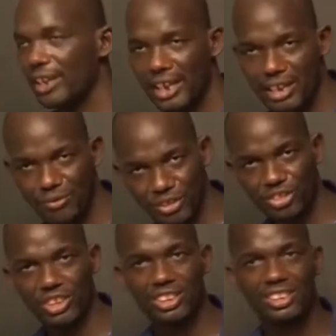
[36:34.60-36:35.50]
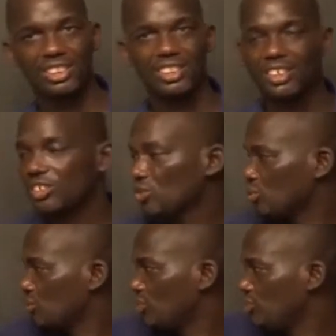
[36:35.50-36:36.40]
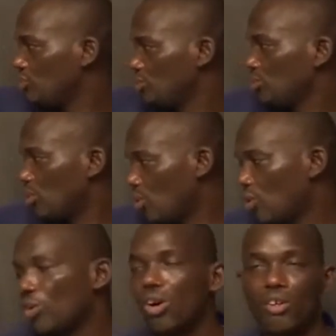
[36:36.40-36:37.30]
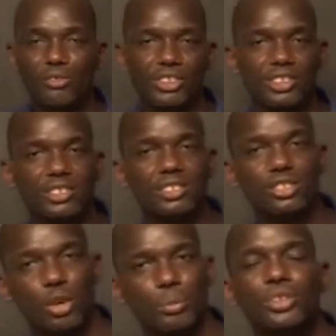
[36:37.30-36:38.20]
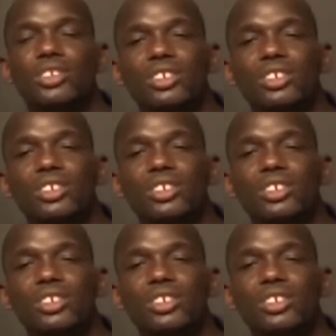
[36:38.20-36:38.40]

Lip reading: a vision to teach you all of this topic